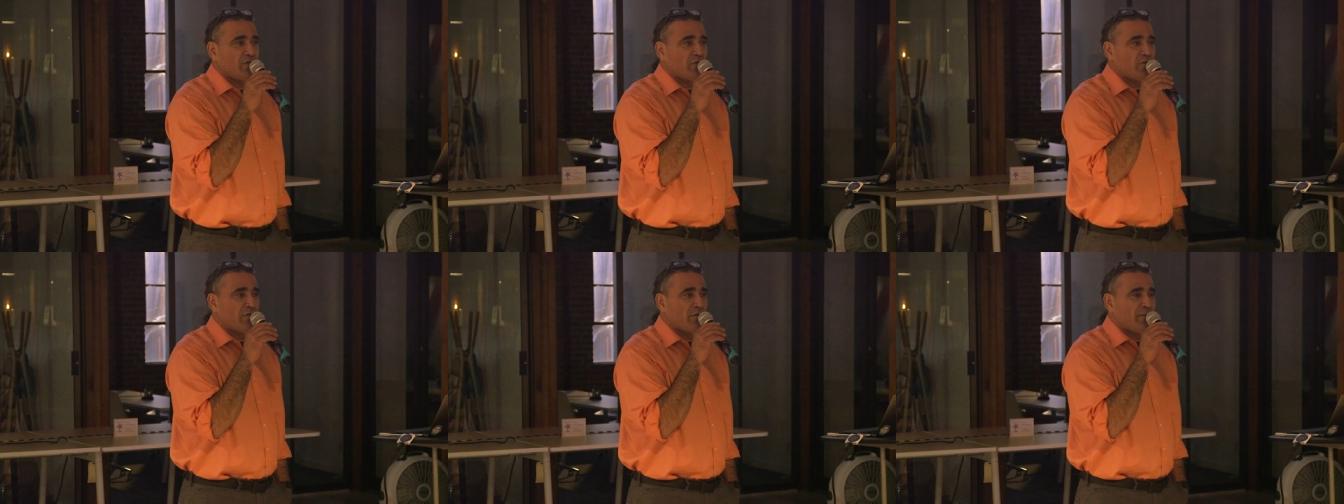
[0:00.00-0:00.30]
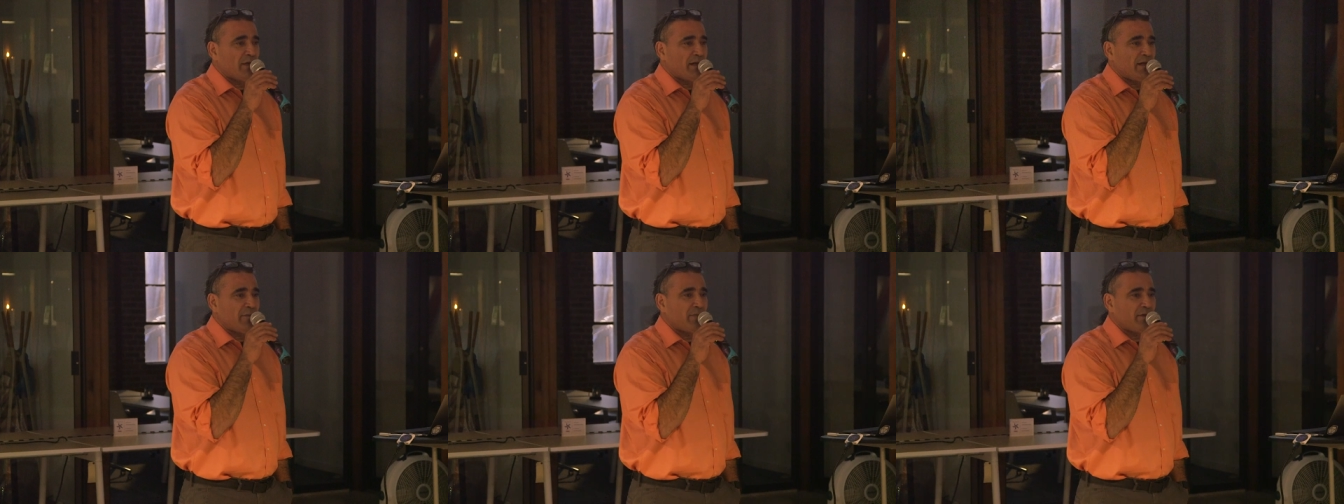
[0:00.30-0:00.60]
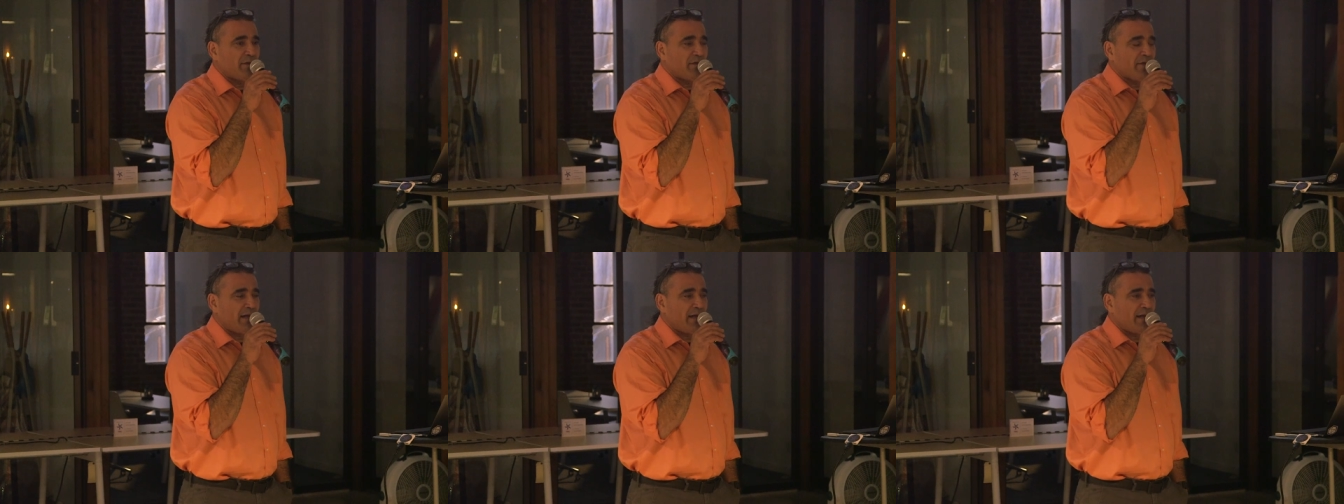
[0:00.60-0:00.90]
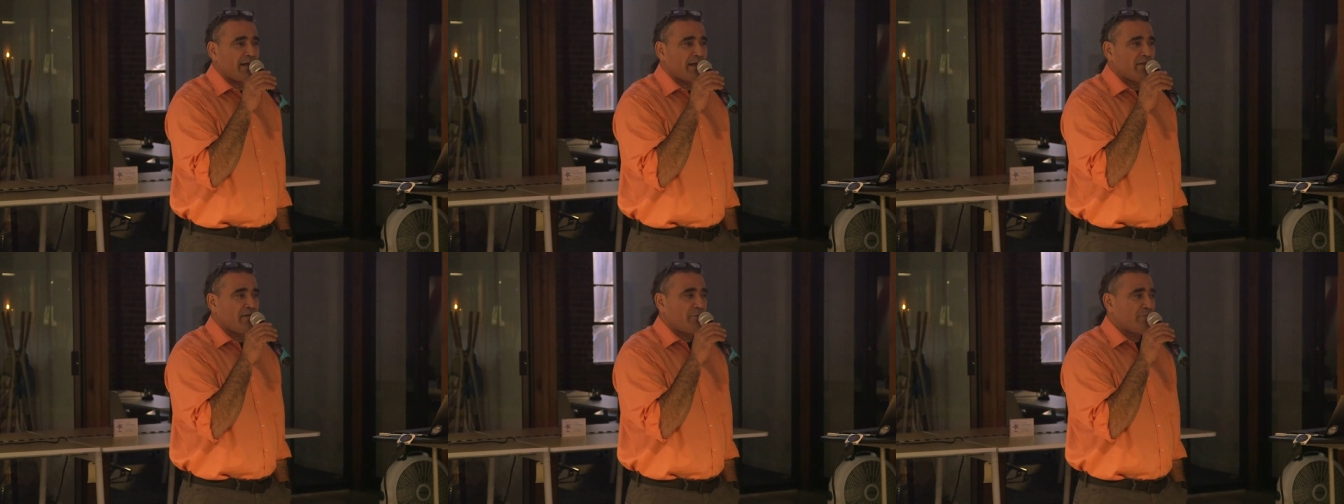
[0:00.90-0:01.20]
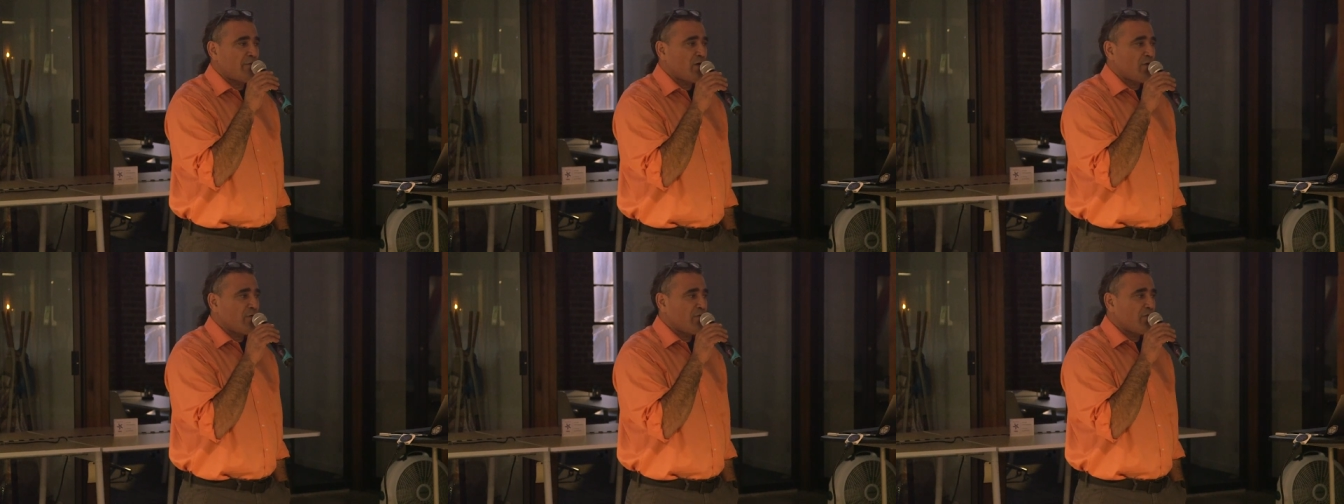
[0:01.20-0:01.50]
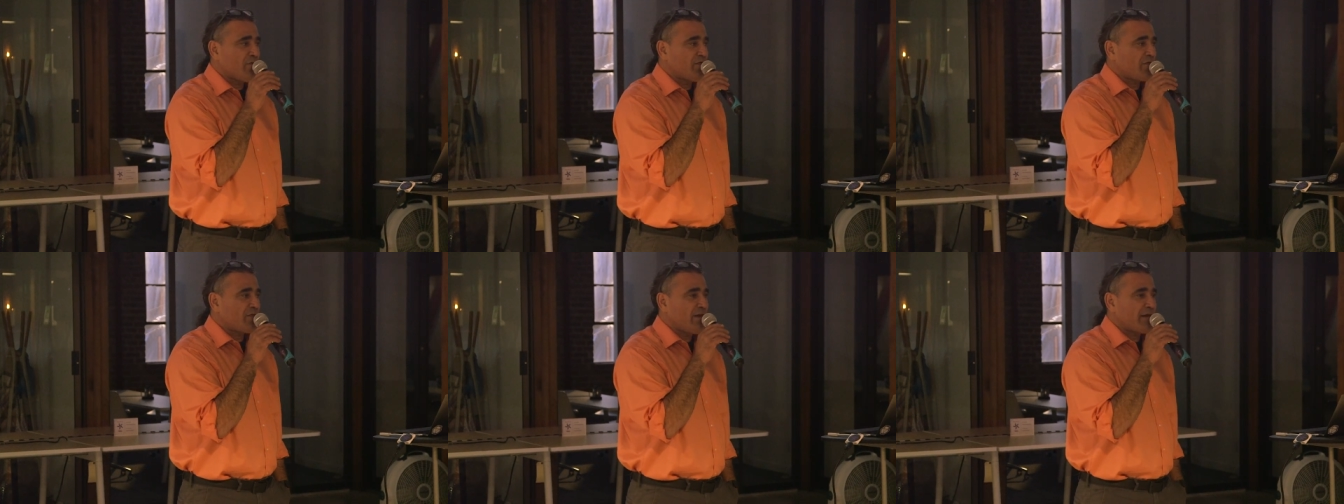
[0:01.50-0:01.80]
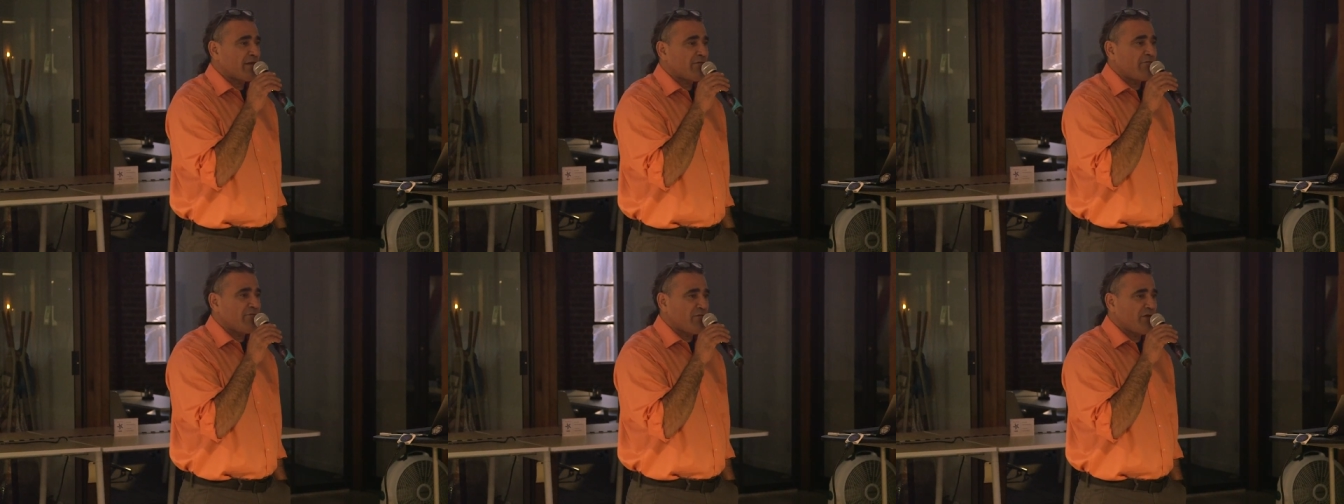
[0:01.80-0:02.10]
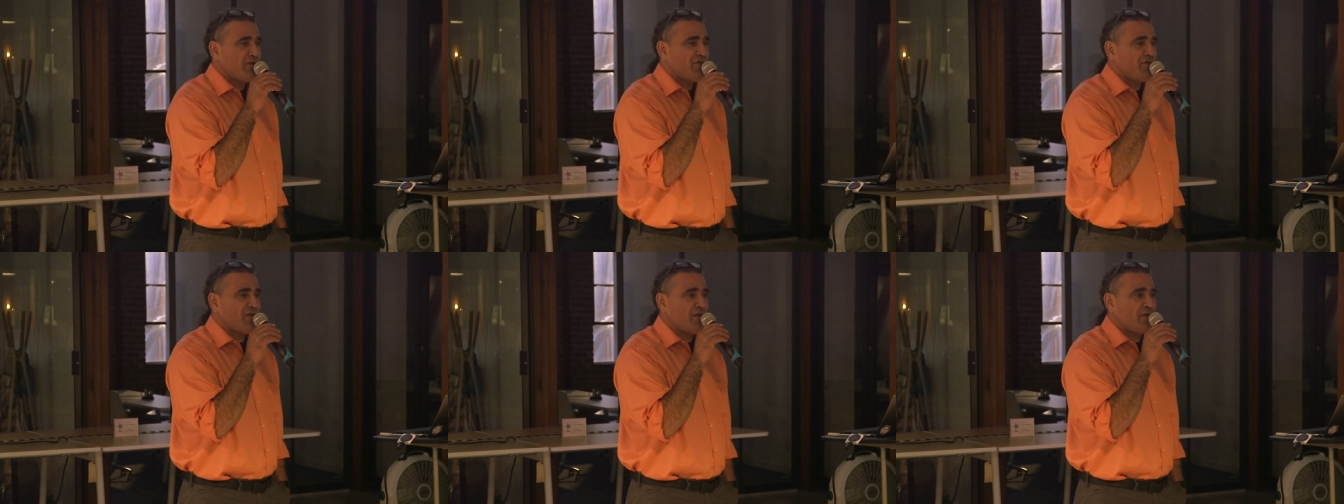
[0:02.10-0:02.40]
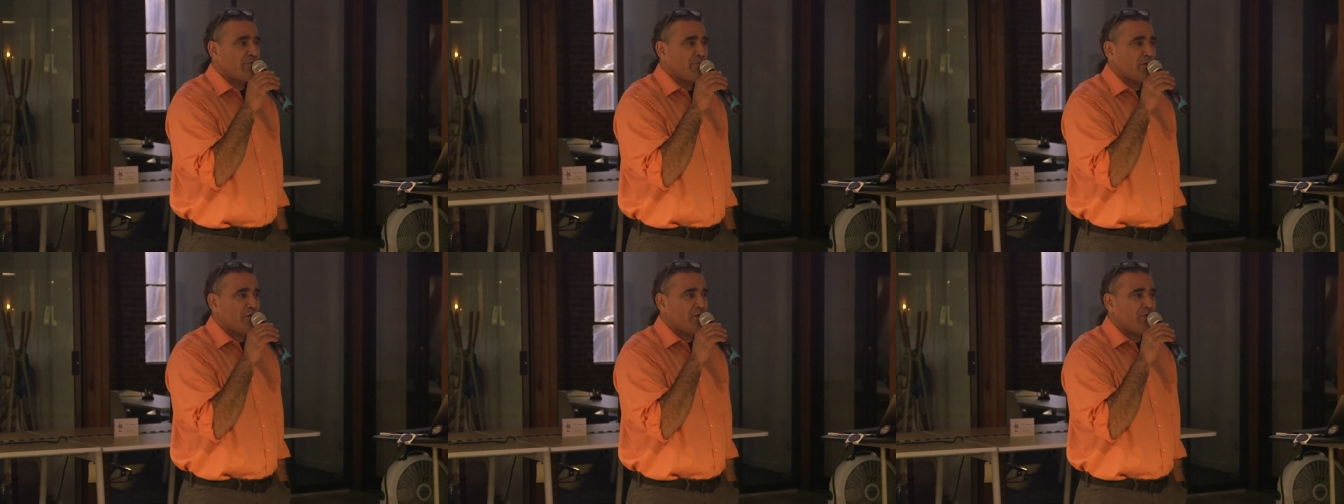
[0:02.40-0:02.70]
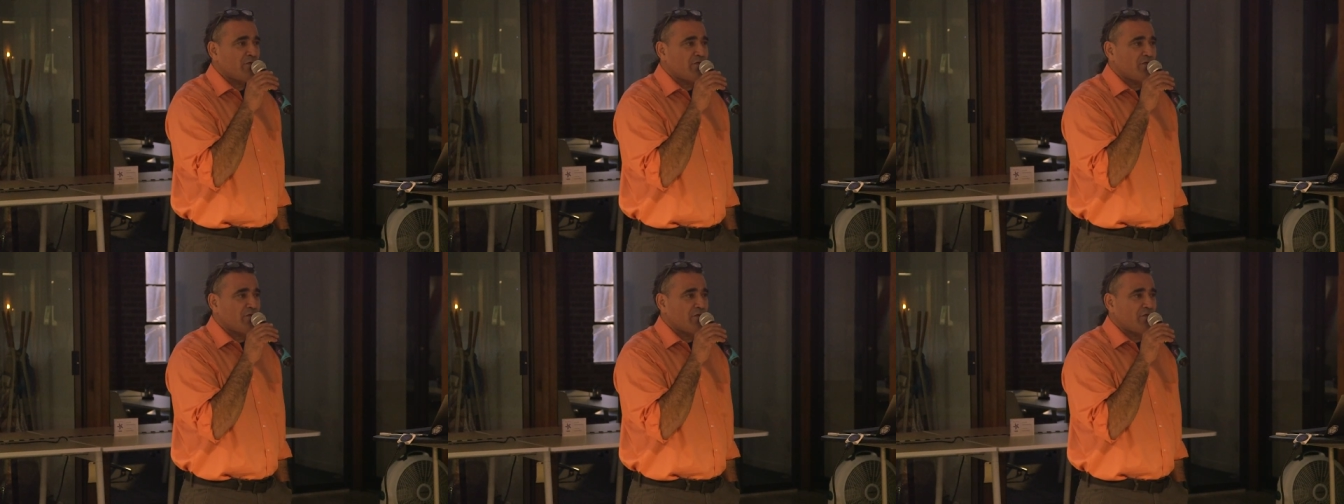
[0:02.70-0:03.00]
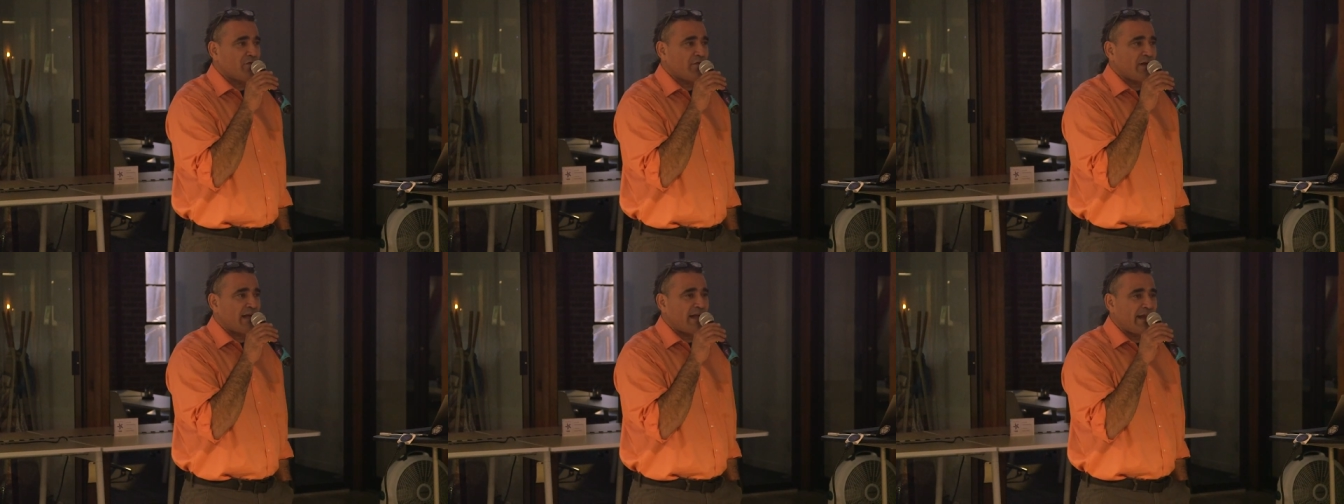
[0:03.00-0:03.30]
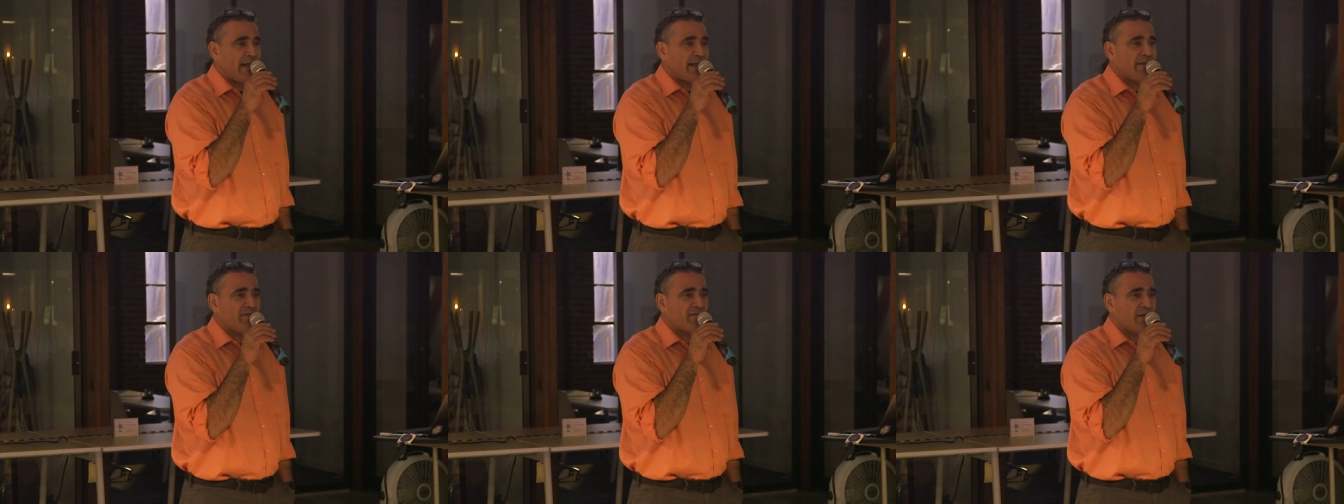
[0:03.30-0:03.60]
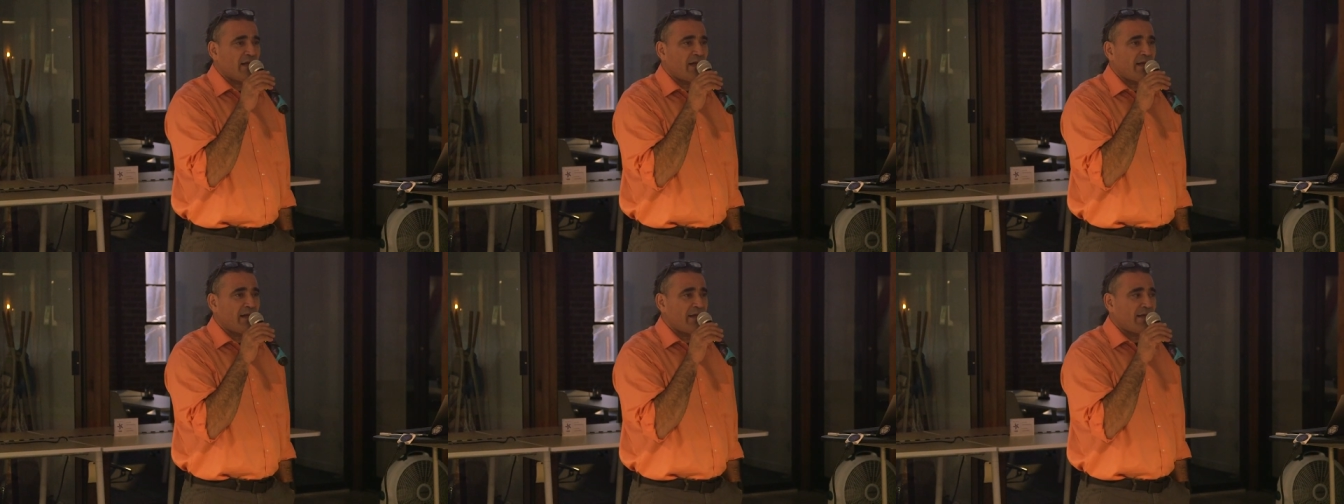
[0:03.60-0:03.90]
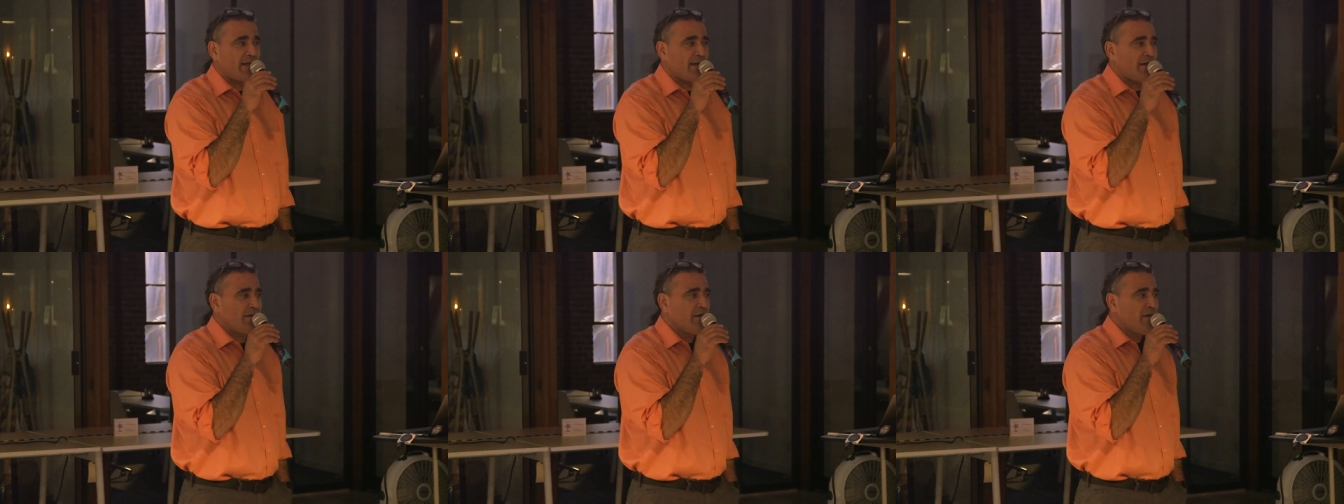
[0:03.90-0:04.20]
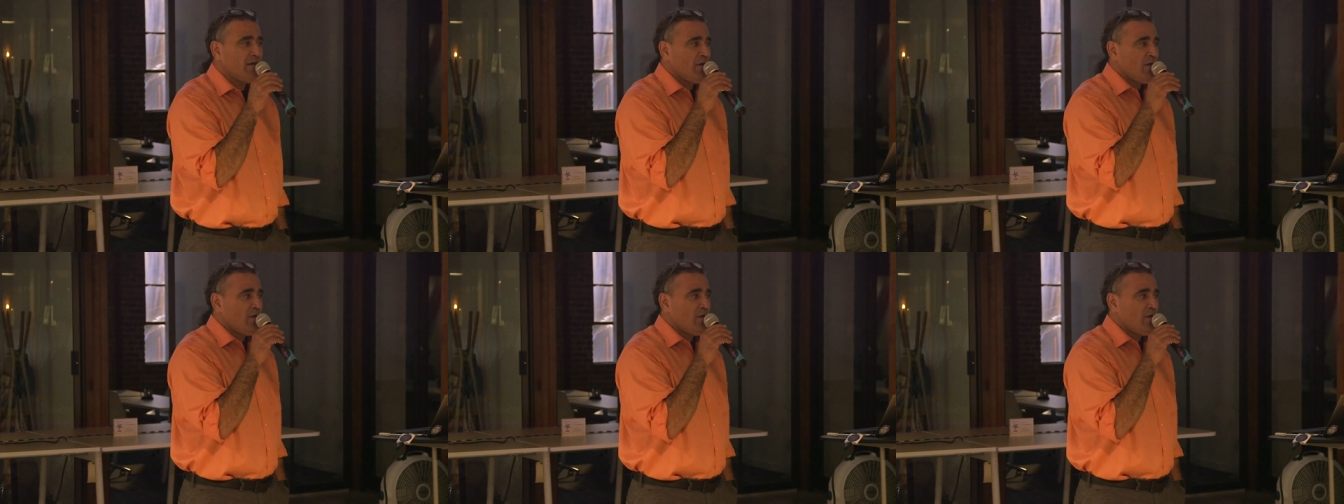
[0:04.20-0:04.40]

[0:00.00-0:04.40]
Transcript: who are manipulating the modes like a Phrygian mode to create anxiety